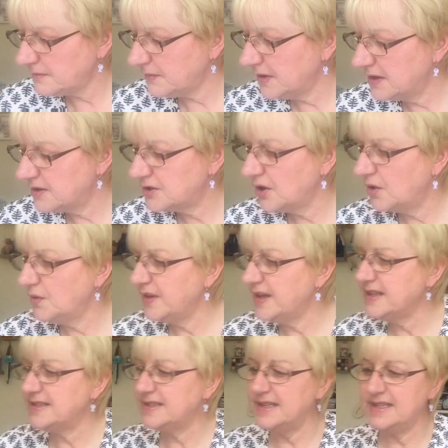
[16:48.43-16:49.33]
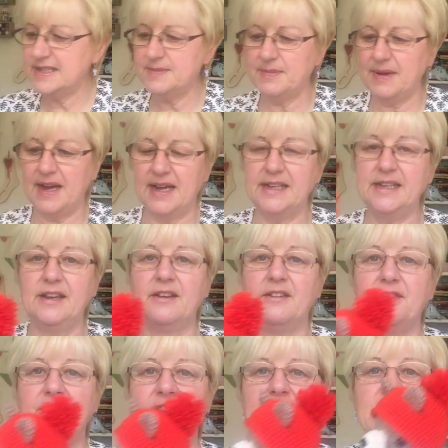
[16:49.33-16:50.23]
so this is my
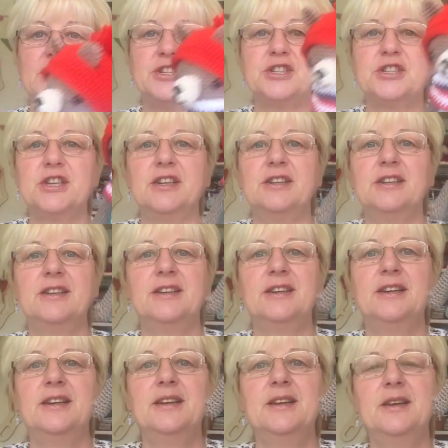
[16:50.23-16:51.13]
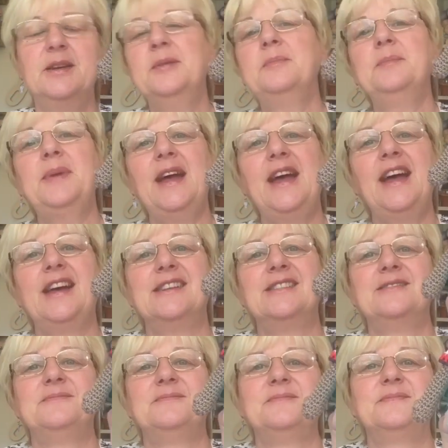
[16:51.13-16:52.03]
finished bear.
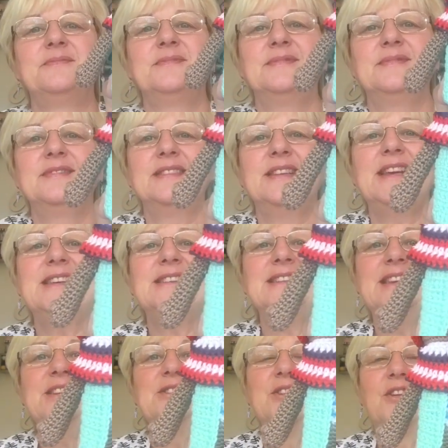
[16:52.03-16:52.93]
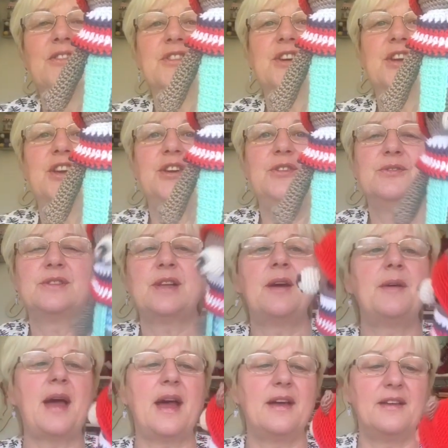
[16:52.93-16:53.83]
Is he not the
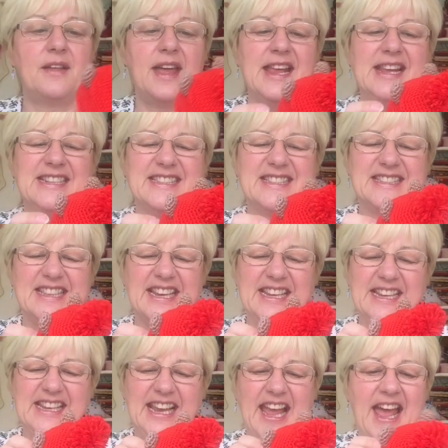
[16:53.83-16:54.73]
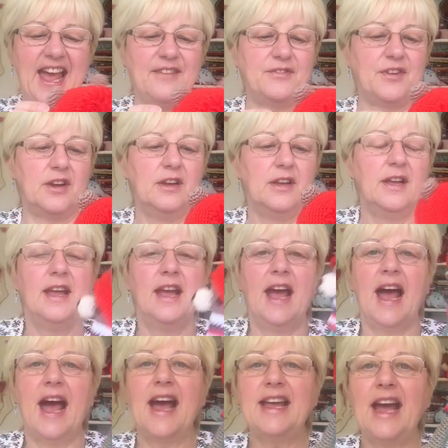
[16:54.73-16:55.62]
cutest thing ever?
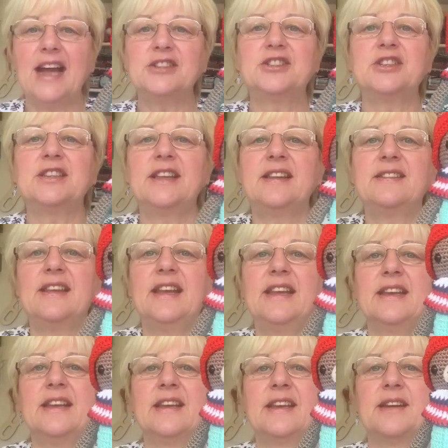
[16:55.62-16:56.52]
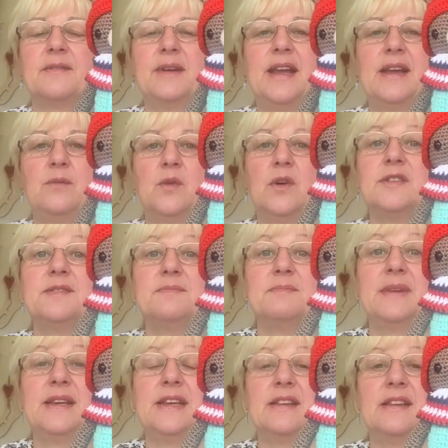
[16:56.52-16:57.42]
I actually think it wasn't
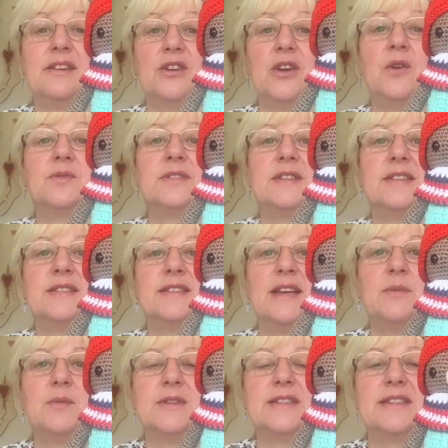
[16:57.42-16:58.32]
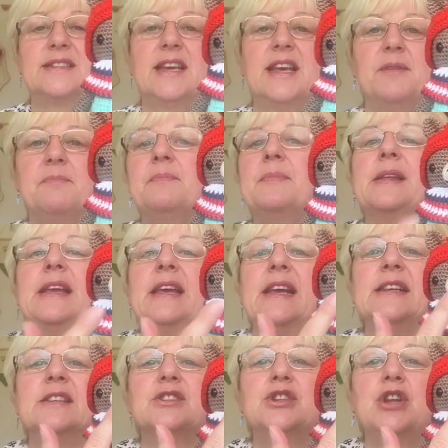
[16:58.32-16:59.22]
me that noticed, it was Tim.
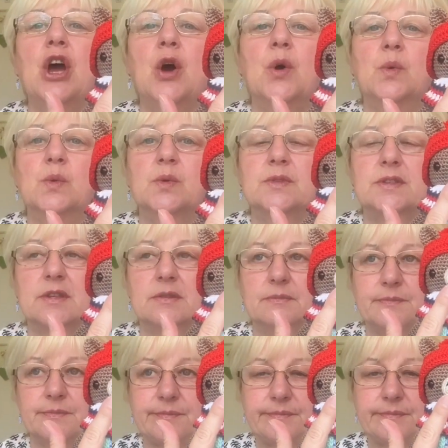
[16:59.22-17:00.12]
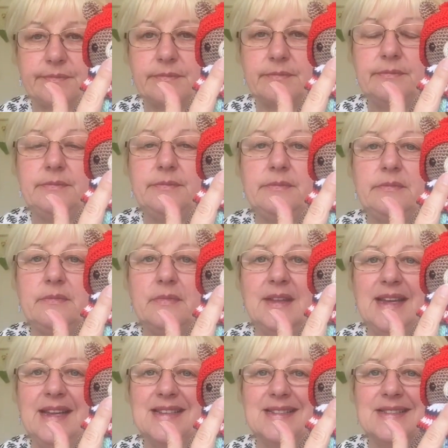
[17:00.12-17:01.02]
His nose
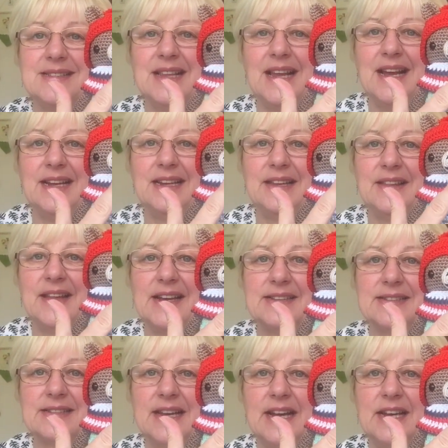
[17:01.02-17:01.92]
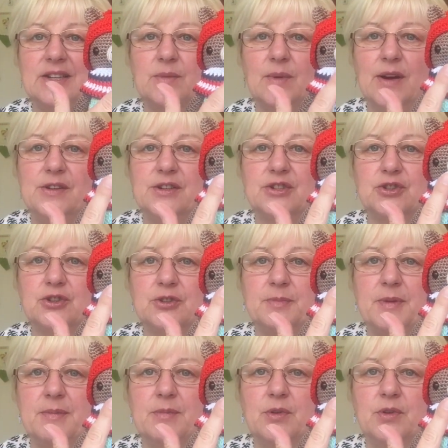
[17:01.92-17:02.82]
is slightly that side where it should
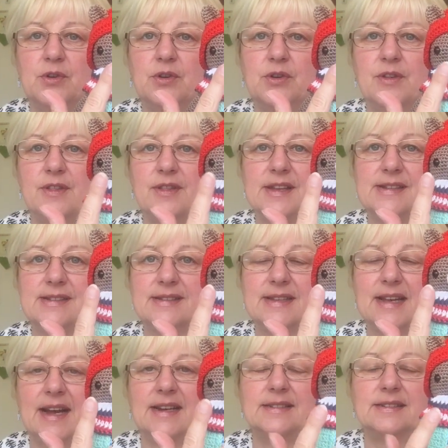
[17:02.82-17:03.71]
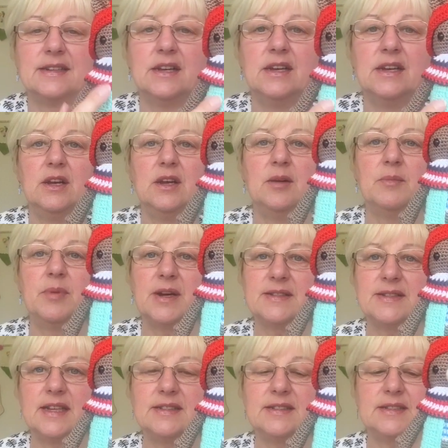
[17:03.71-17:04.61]
be more this side. But I
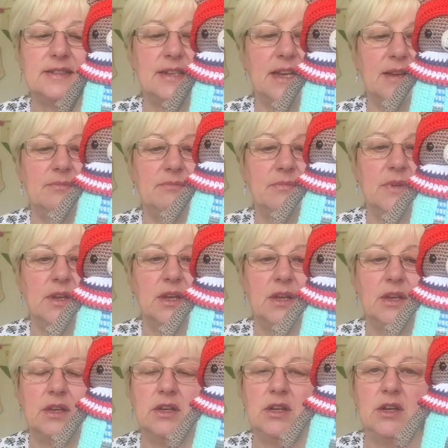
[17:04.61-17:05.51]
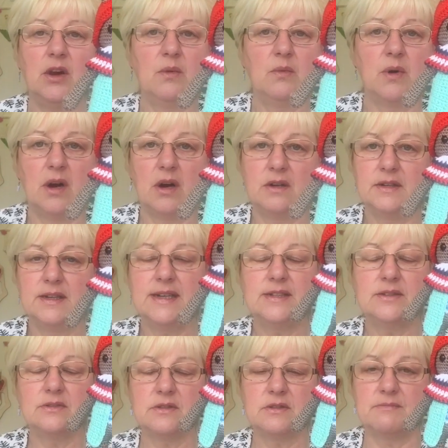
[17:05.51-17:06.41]
said to Tim, you know what,
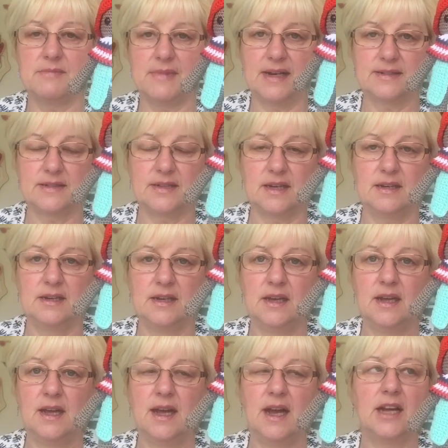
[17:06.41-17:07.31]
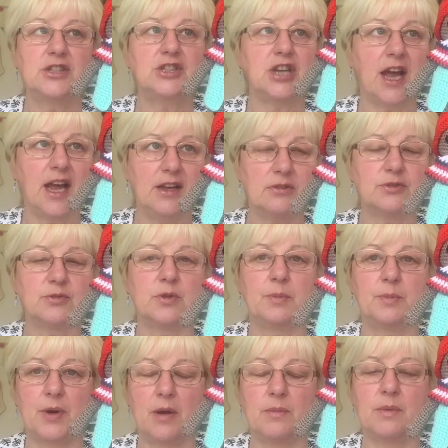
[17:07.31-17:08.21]
it doesn't matter. A child will
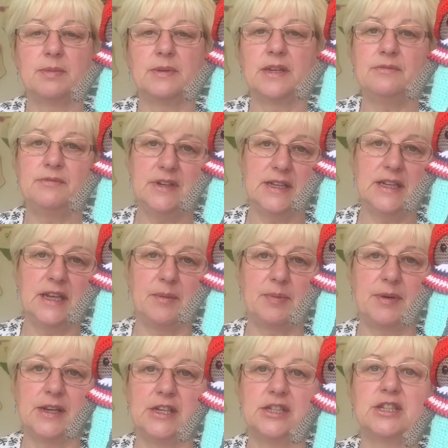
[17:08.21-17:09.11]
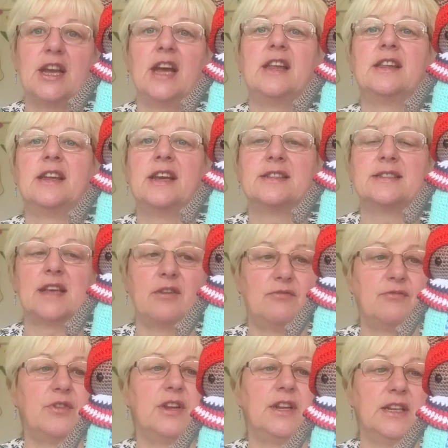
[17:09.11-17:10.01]
probably really appreciate this
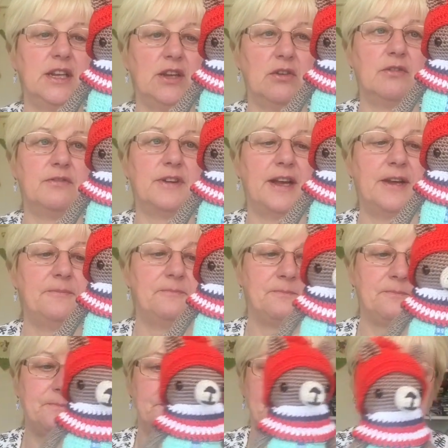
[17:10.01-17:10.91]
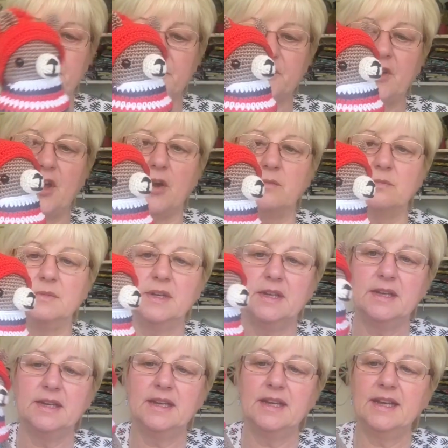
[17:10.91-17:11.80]
and really love it. So,
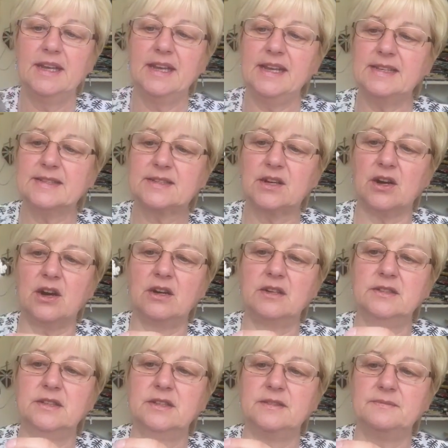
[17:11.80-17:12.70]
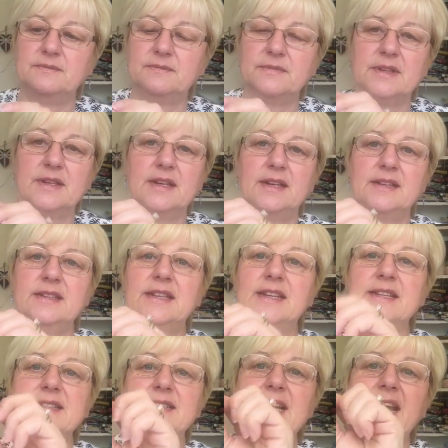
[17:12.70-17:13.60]
it's got, you
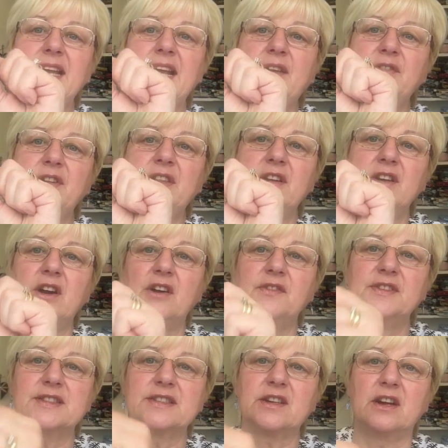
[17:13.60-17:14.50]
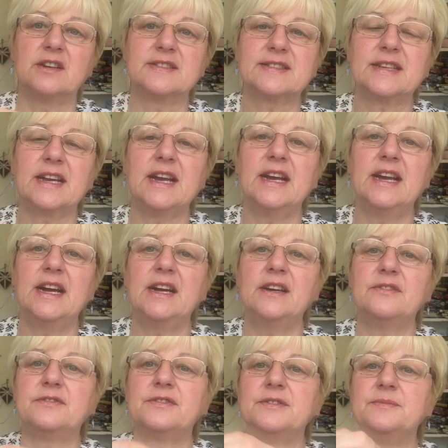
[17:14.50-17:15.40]
can take everything off. It's got a
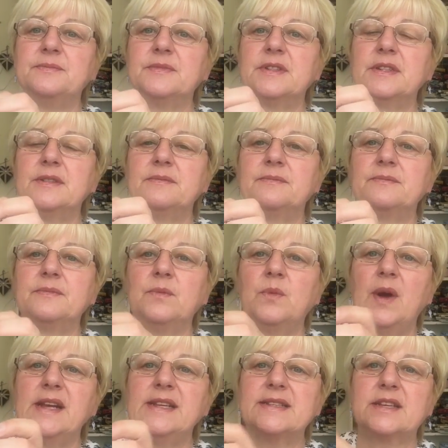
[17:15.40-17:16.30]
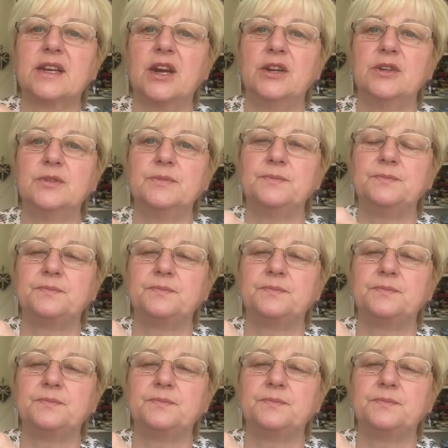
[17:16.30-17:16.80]
scarf, waistcoat